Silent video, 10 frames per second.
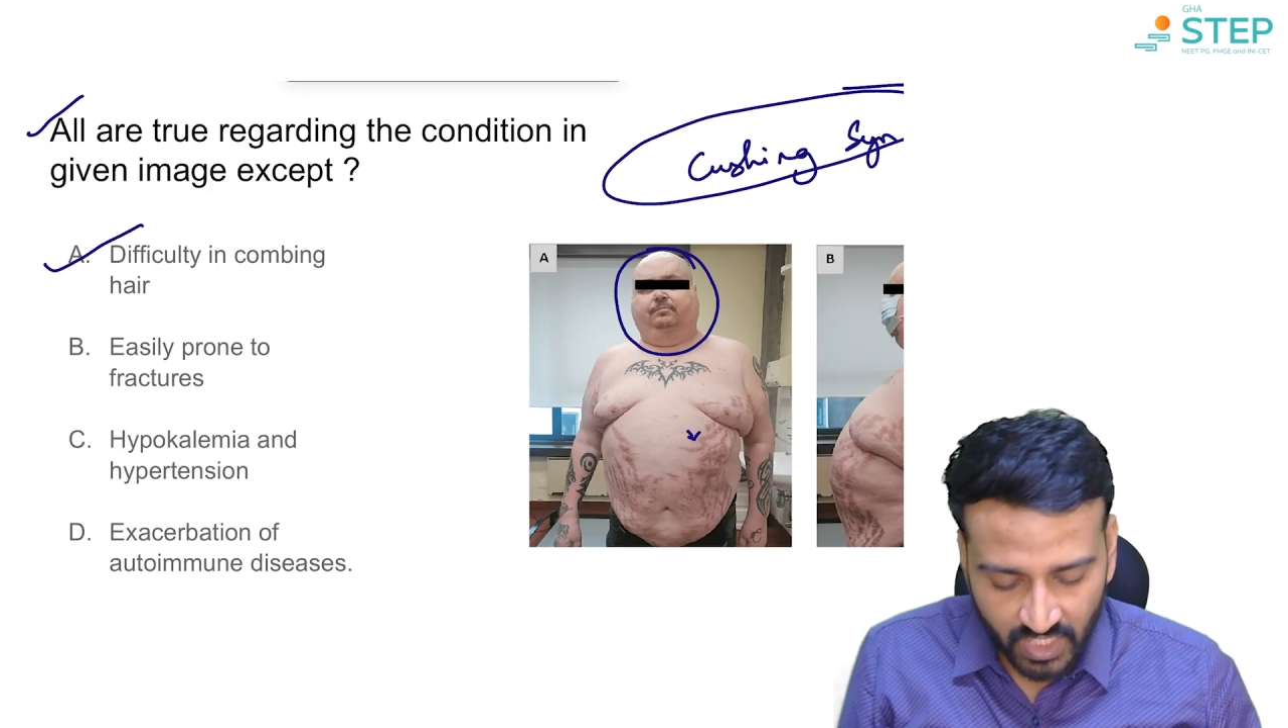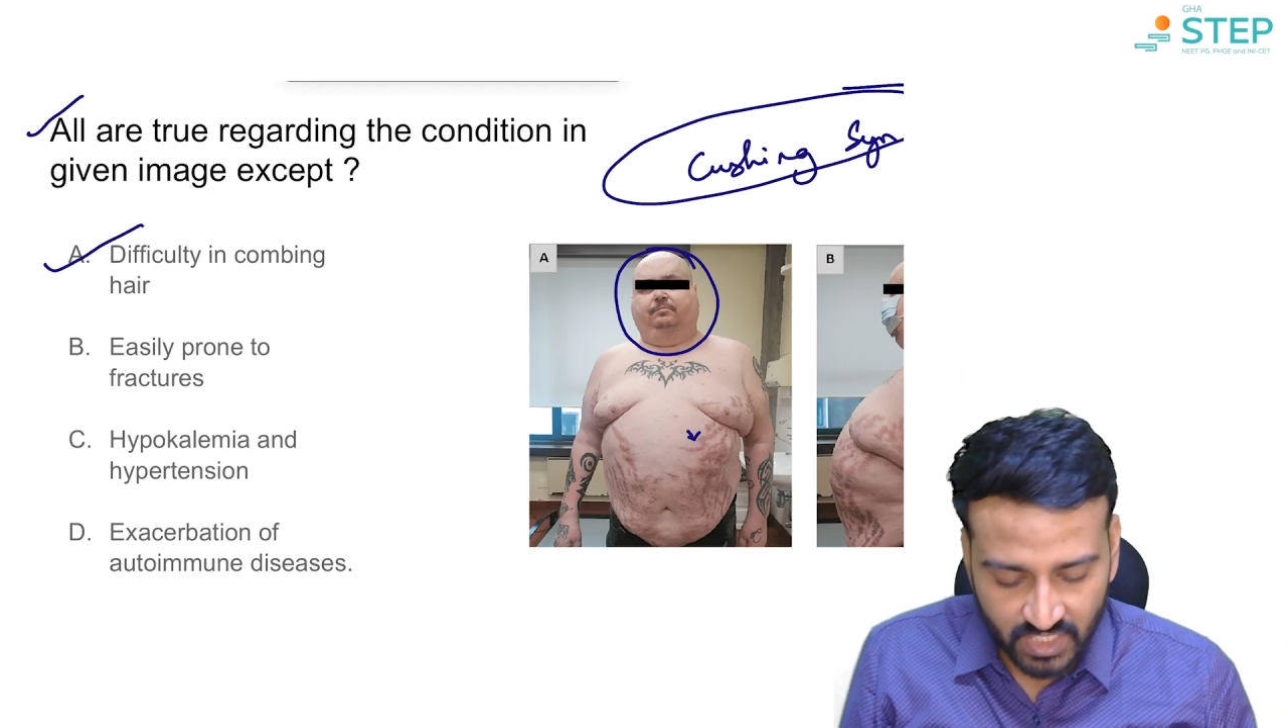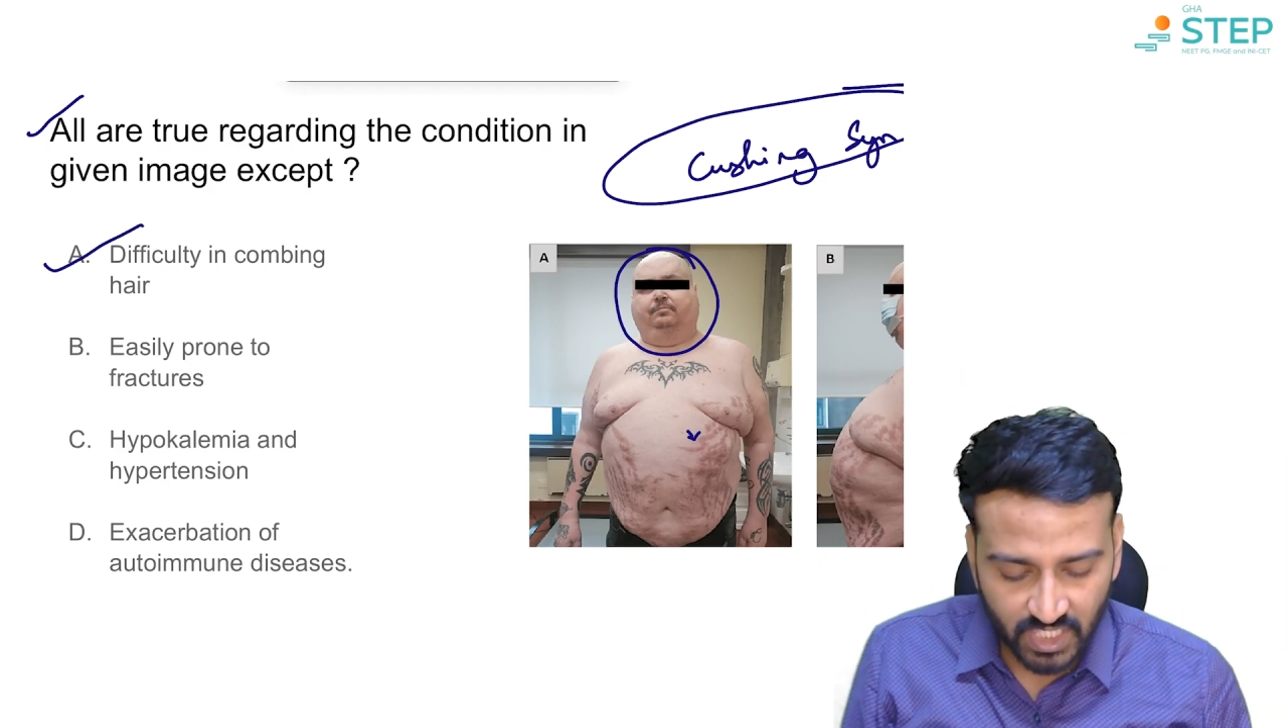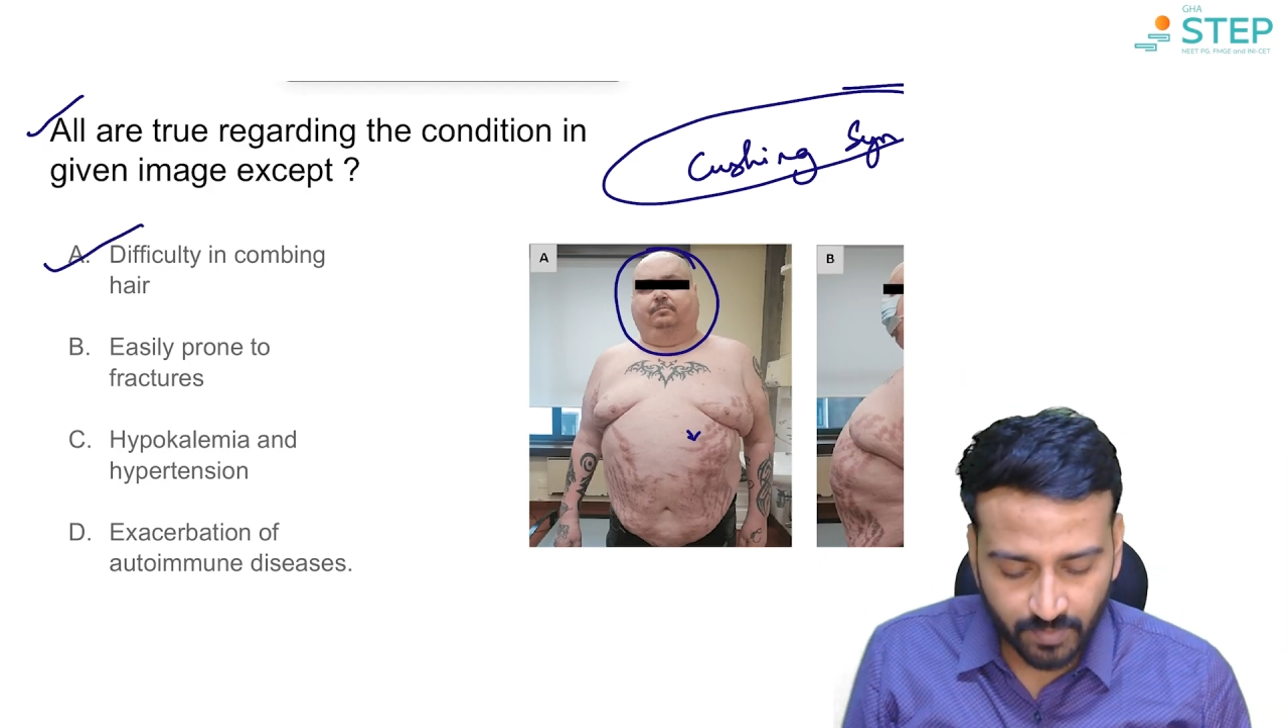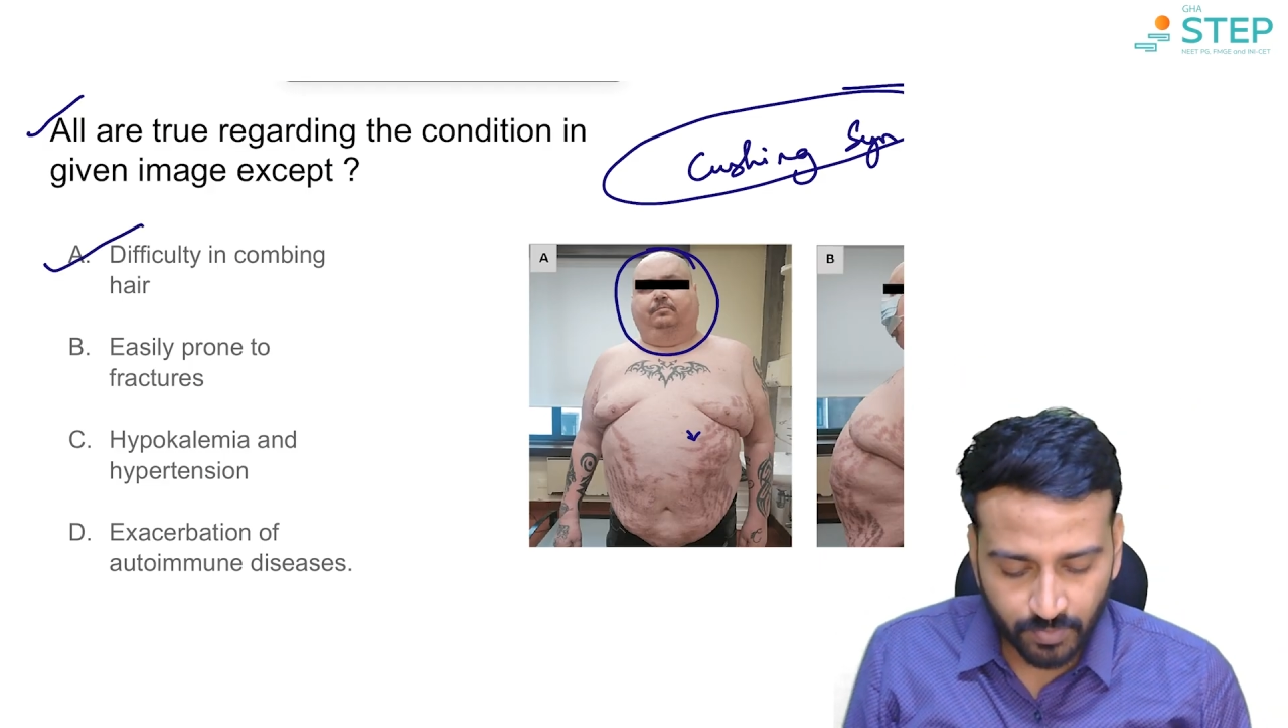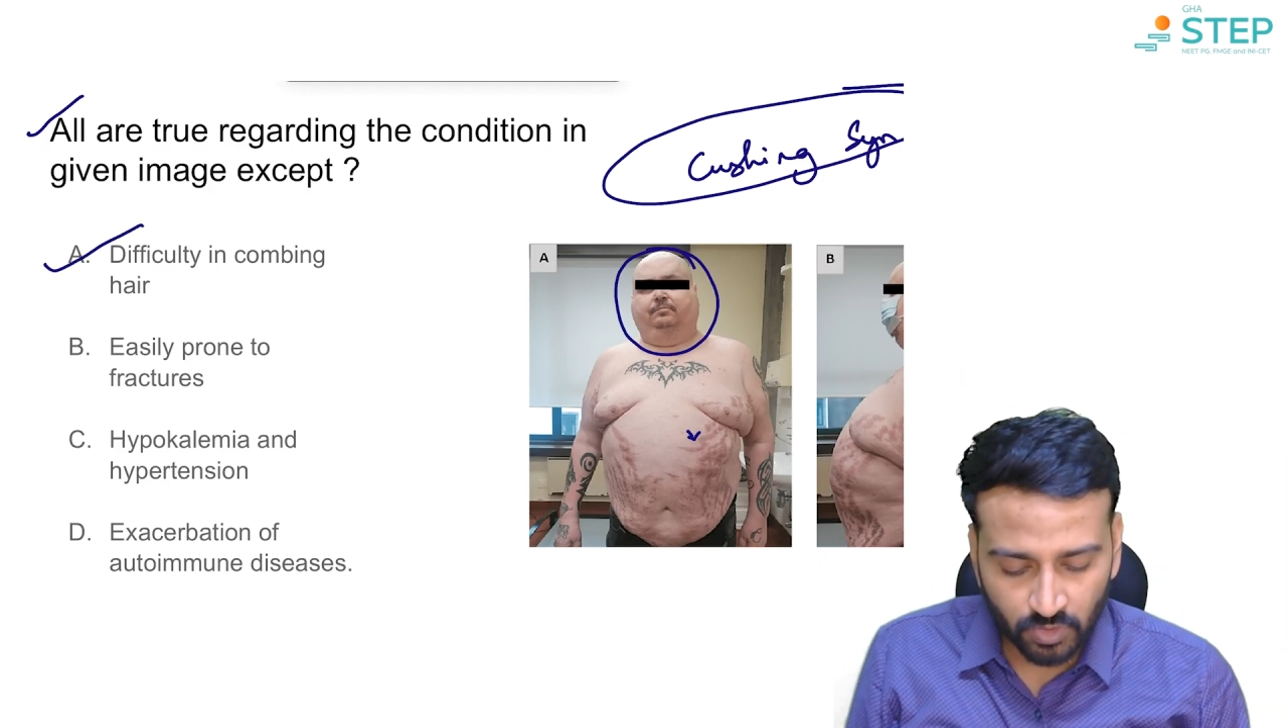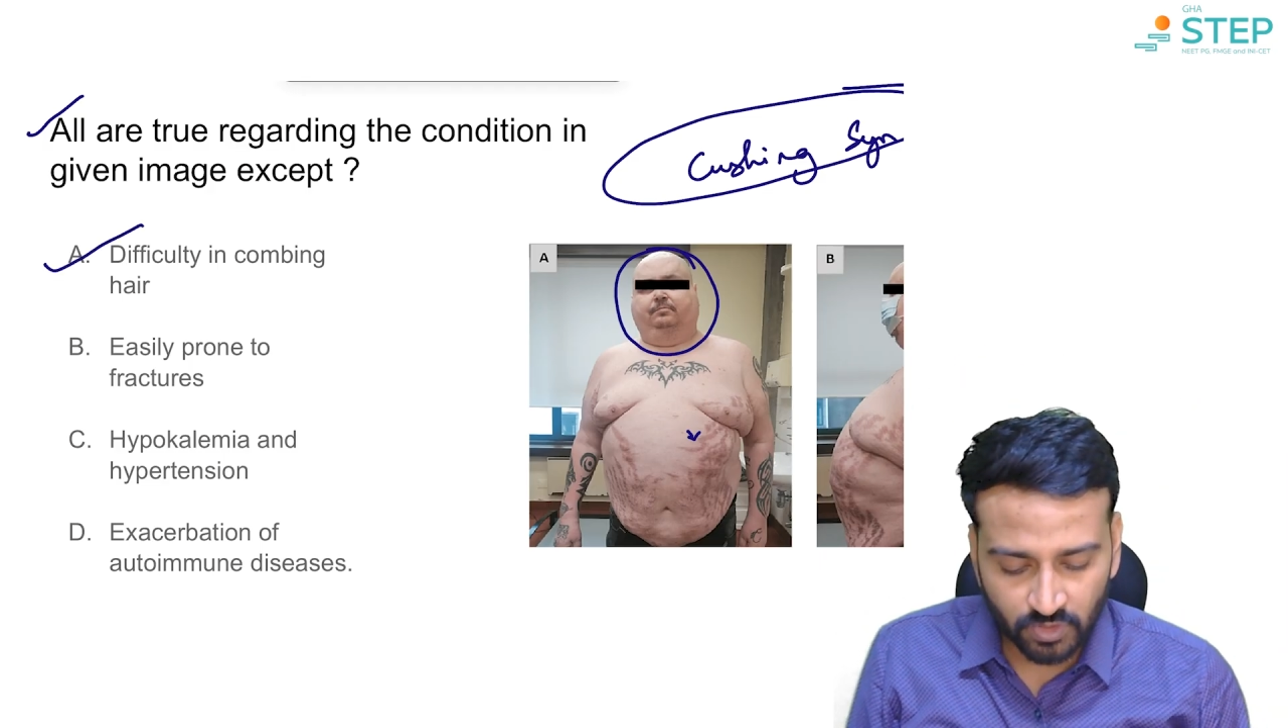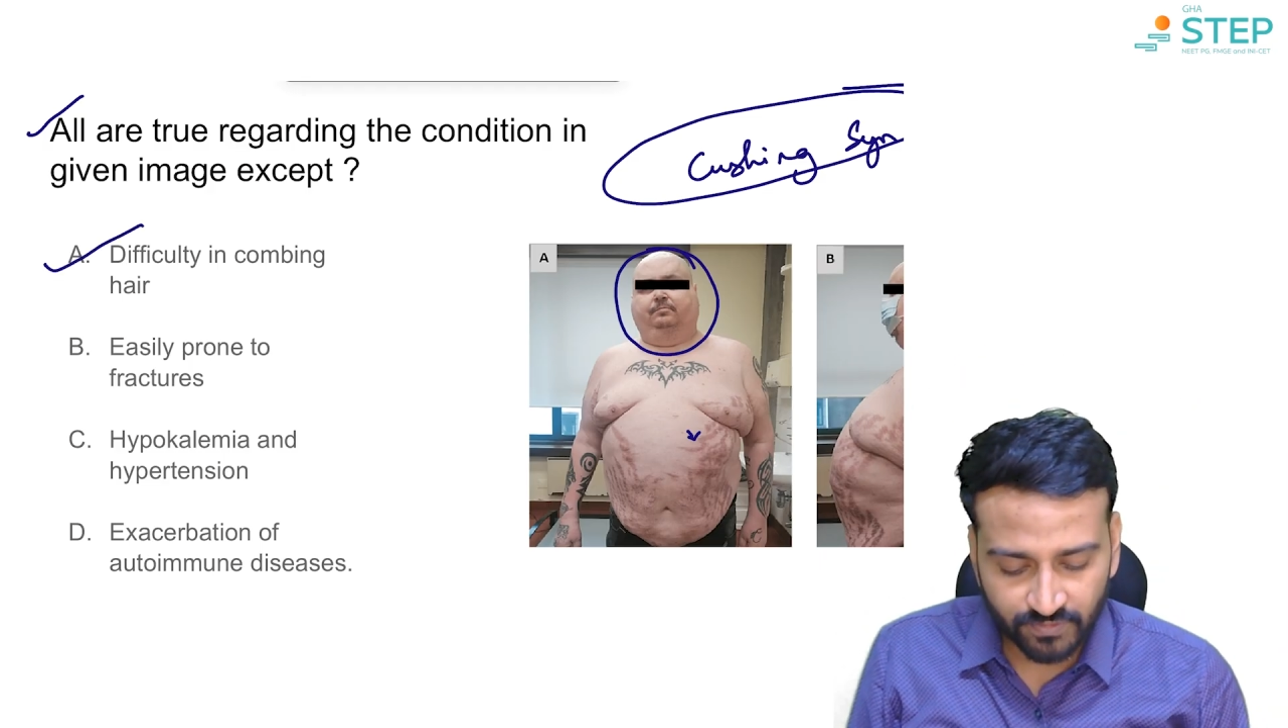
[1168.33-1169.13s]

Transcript: Easily prone